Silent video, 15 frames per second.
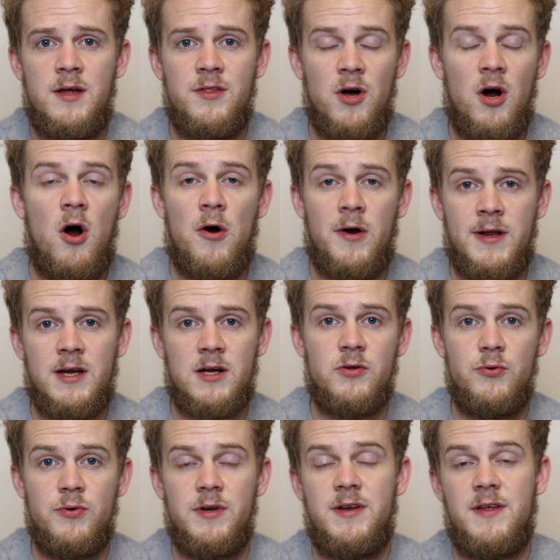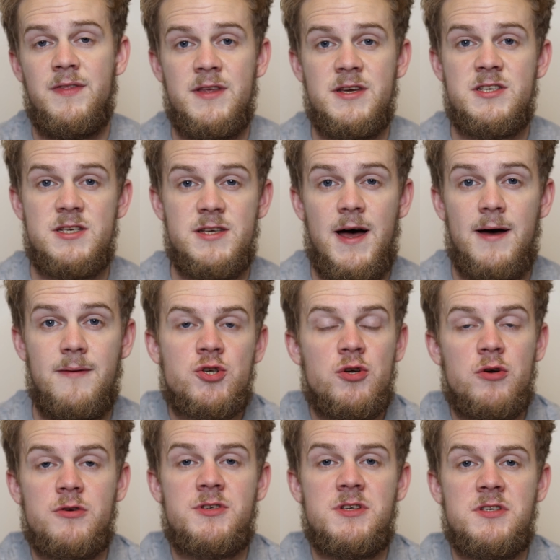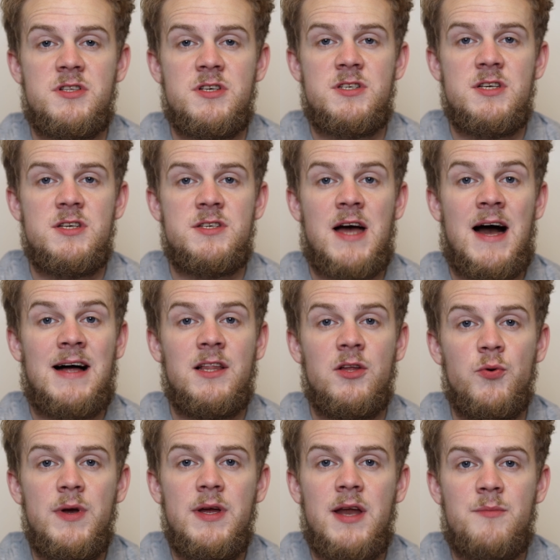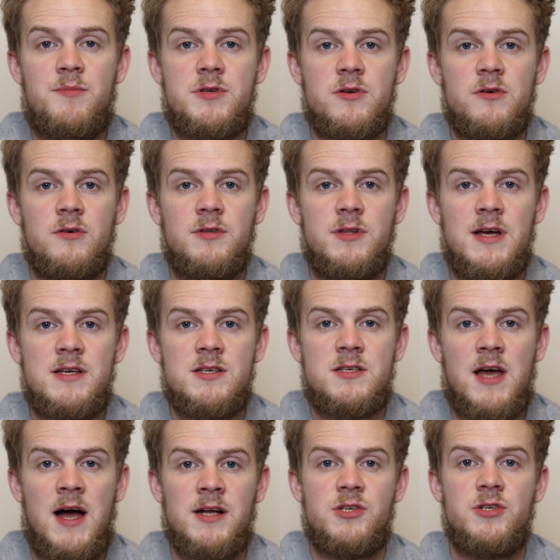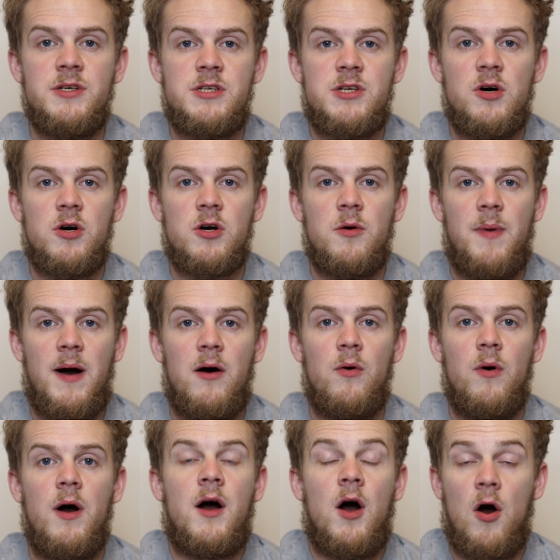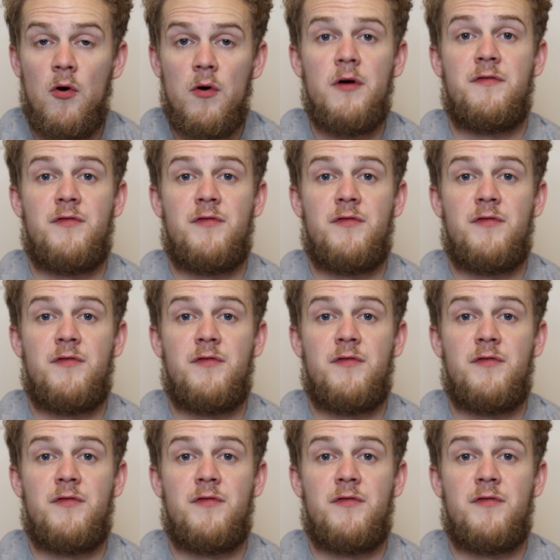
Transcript: that aren't included in this set. So since this is a Halloween episode let's actually talk about a horror